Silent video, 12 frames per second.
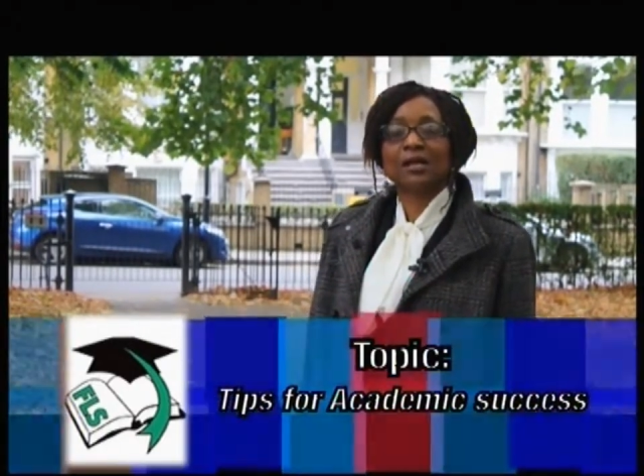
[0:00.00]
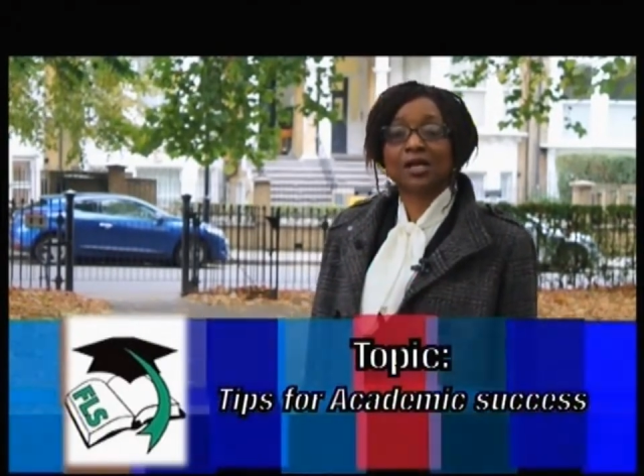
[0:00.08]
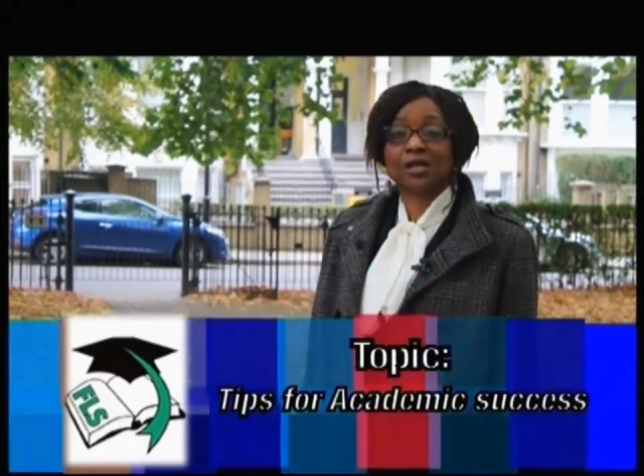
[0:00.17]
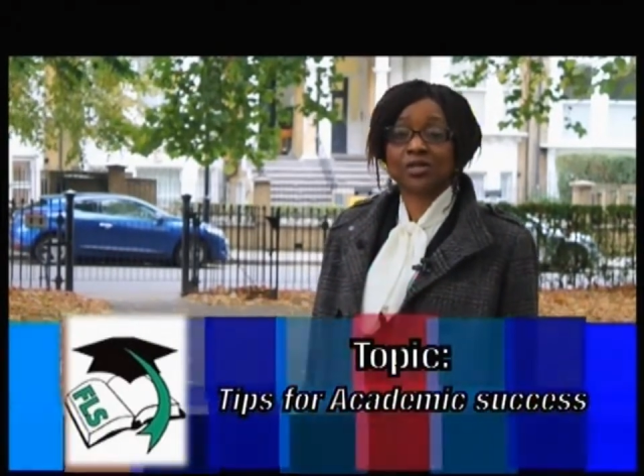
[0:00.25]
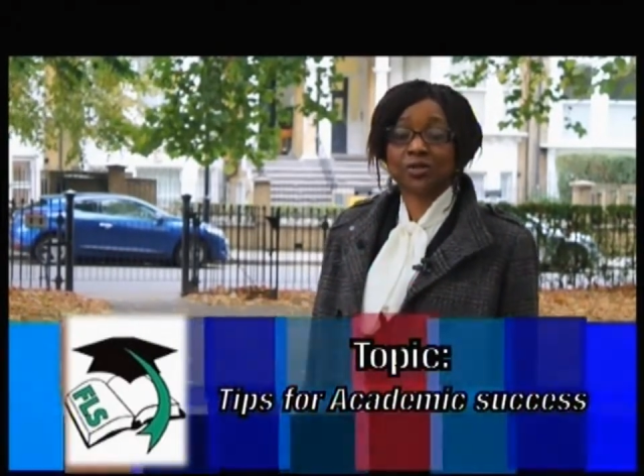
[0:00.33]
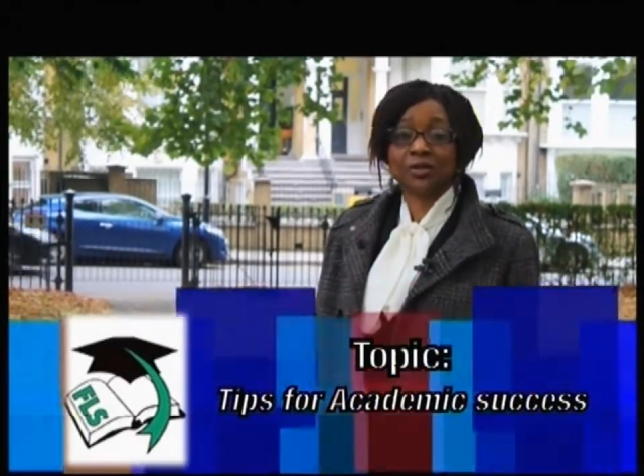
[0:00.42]

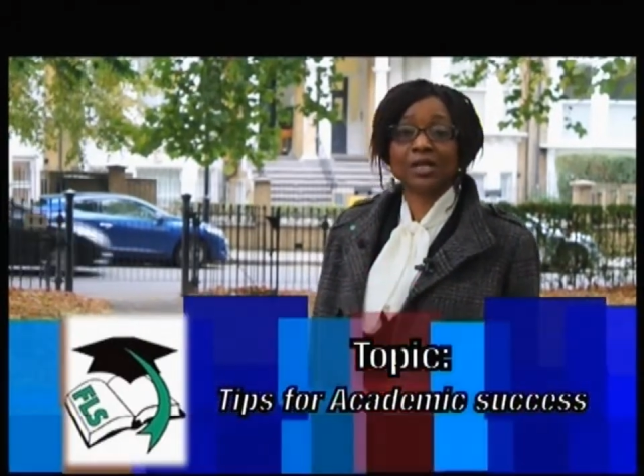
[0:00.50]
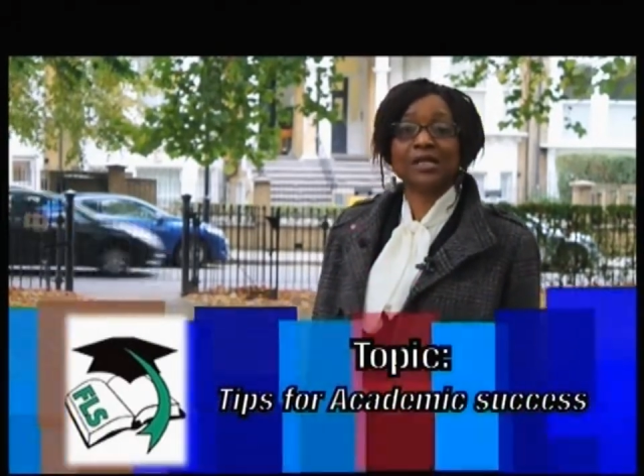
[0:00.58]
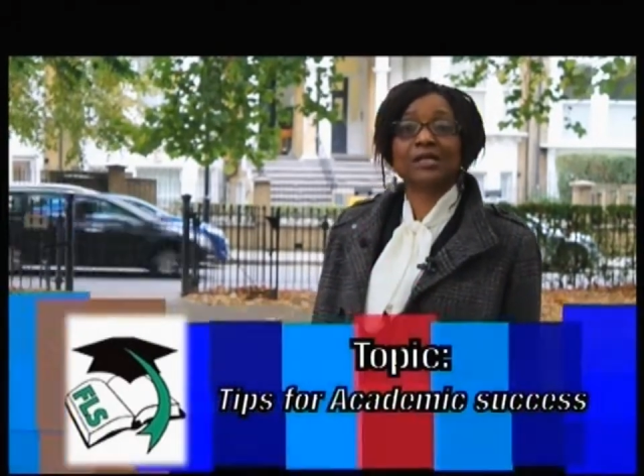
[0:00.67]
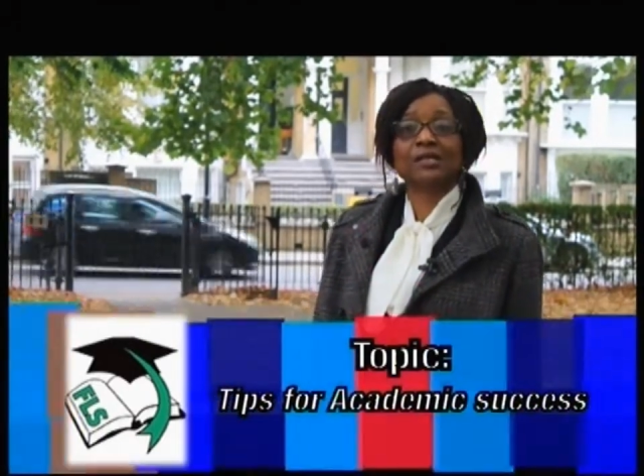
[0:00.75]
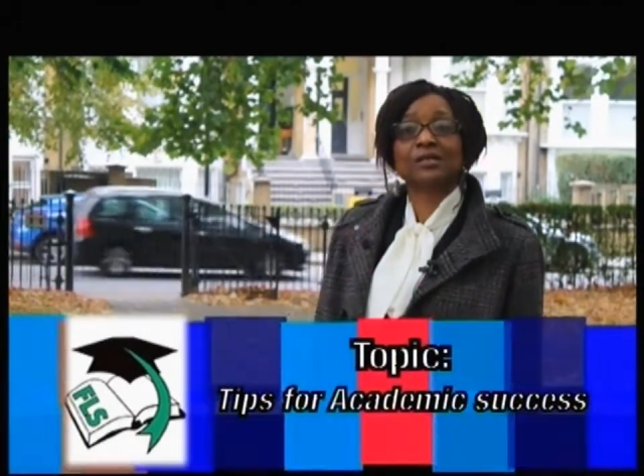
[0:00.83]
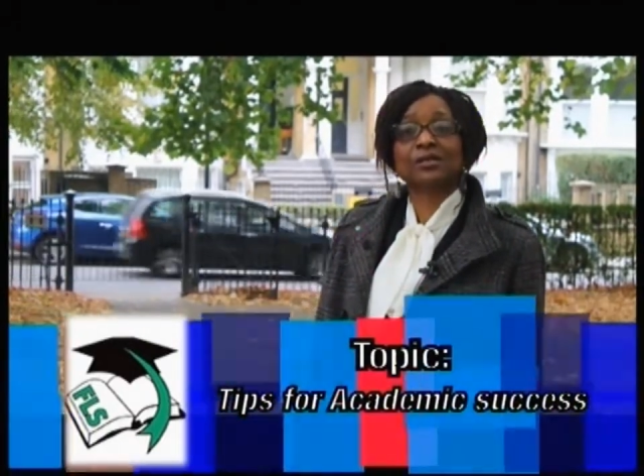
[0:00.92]

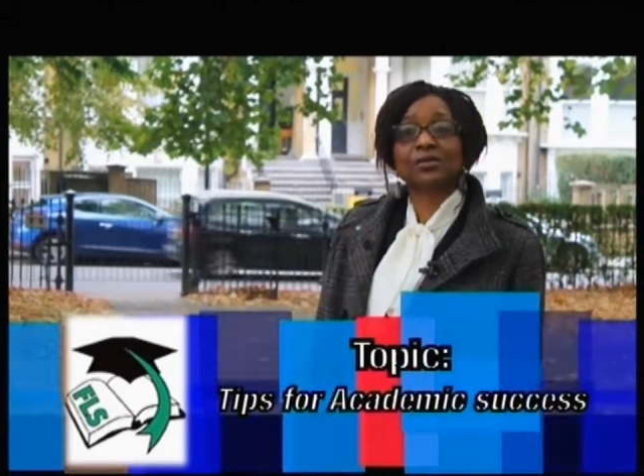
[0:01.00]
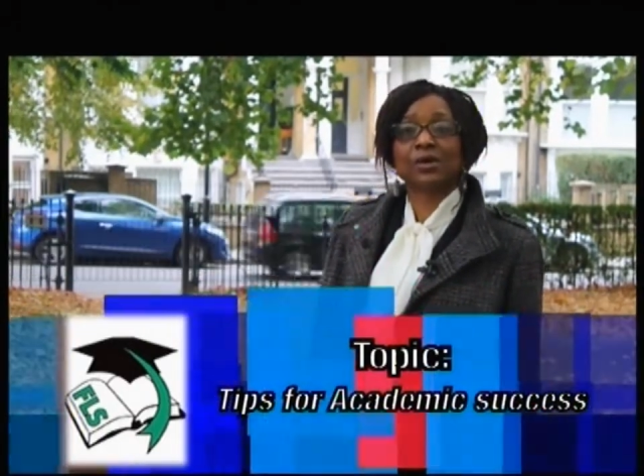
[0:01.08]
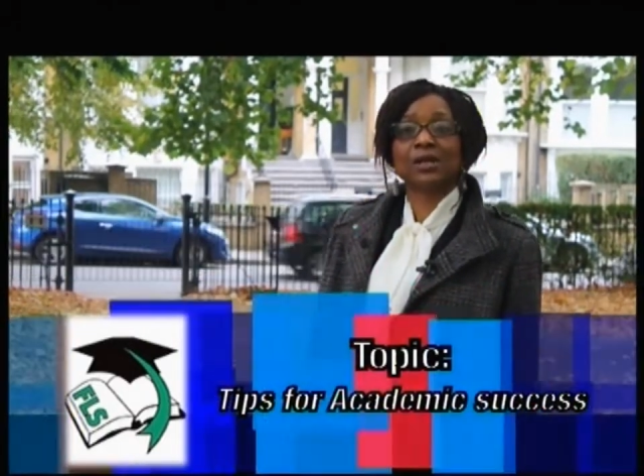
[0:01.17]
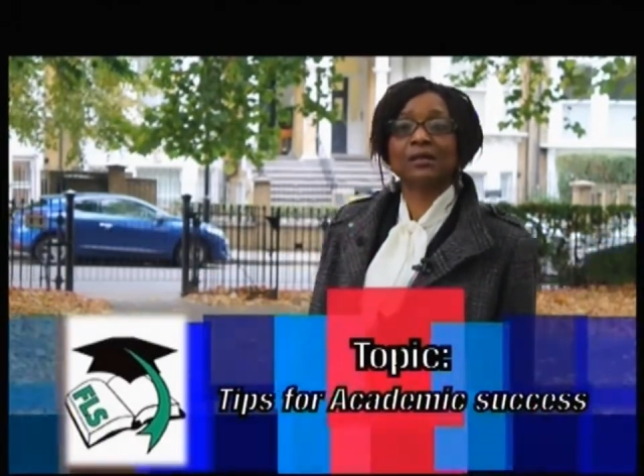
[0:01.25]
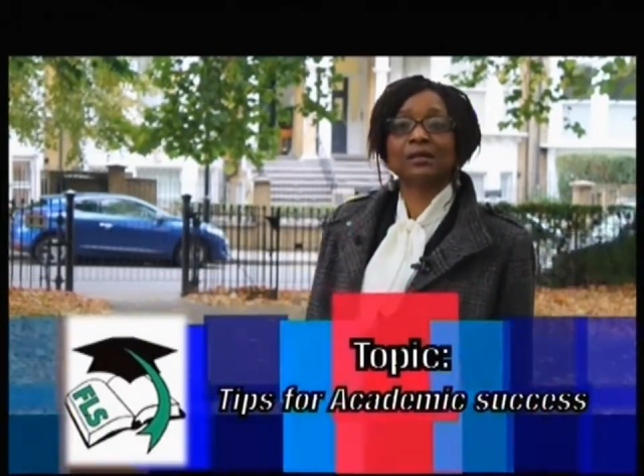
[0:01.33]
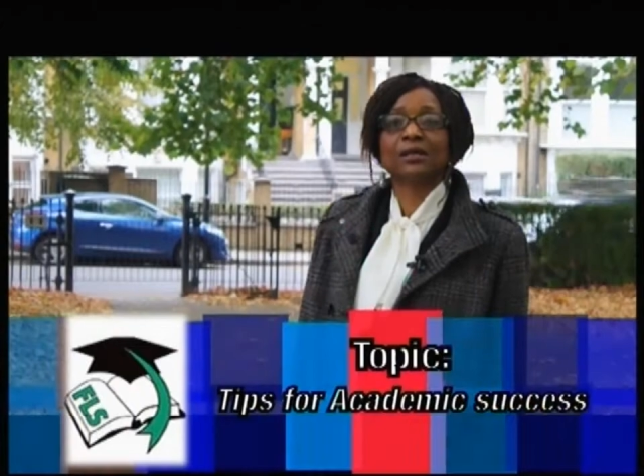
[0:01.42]
students as
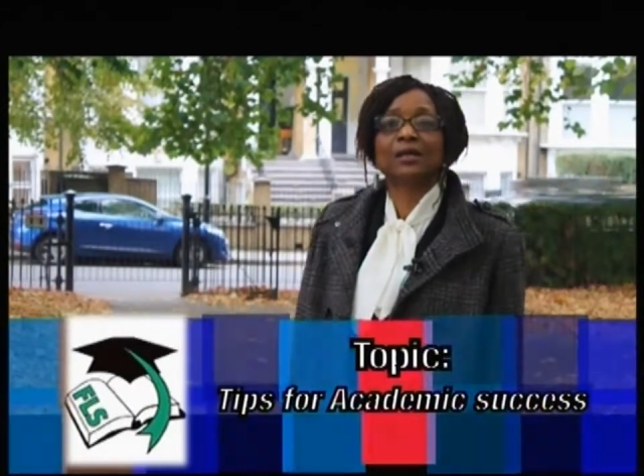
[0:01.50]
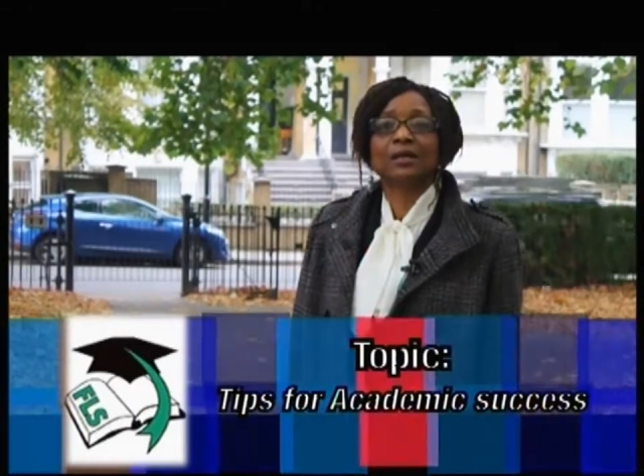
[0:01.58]
well,